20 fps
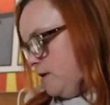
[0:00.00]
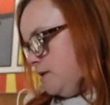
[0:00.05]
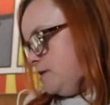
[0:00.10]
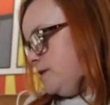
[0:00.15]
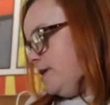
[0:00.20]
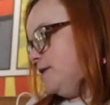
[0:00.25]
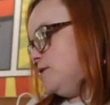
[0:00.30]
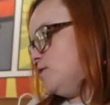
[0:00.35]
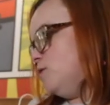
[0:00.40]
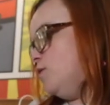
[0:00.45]

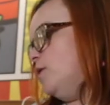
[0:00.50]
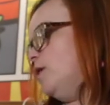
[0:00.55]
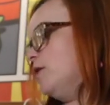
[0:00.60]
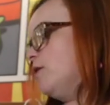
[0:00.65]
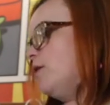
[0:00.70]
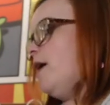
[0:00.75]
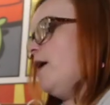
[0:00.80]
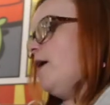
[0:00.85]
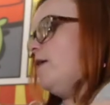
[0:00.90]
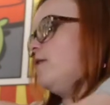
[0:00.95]
That's all I
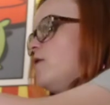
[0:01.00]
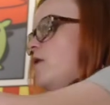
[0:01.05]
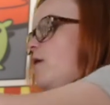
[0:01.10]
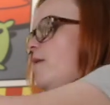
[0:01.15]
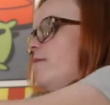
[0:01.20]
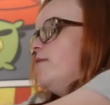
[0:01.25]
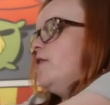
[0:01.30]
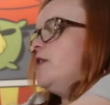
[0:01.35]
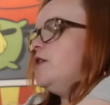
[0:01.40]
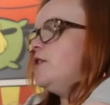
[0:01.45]
got at the
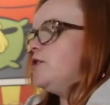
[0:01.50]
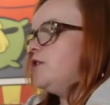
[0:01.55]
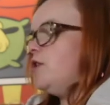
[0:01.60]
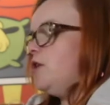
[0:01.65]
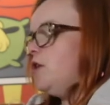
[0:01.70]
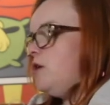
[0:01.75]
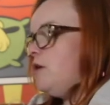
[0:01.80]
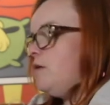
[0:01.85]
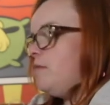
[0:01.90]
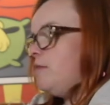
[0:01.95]
Converse
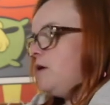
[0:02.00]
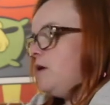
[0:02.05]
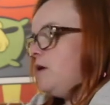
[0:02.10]
shop.